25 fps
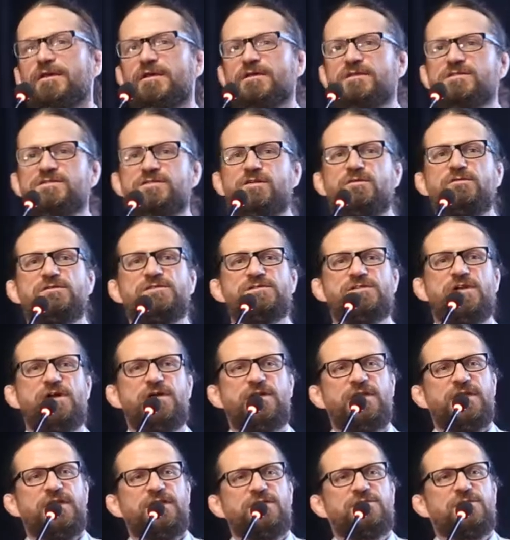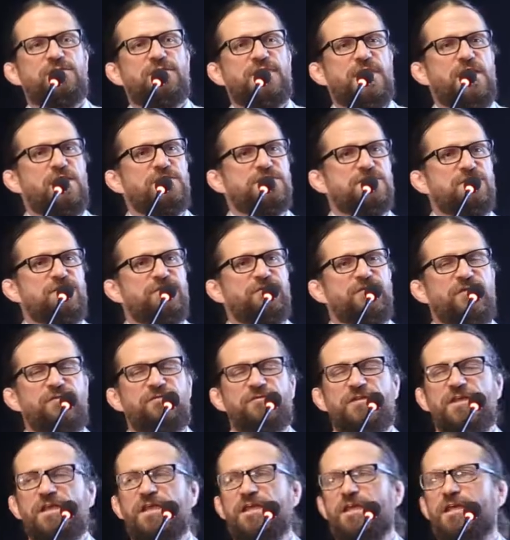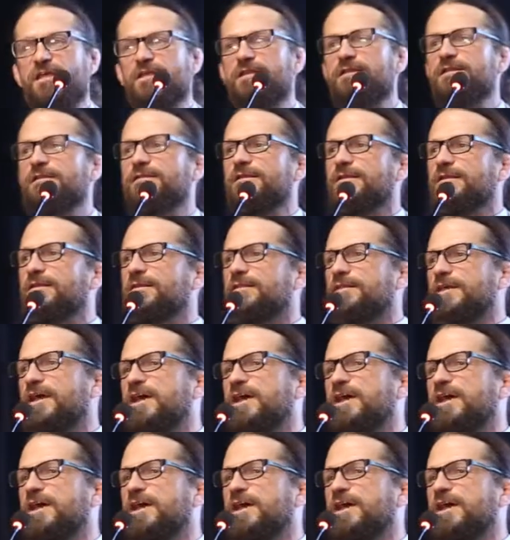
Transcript: So starting in 2015, the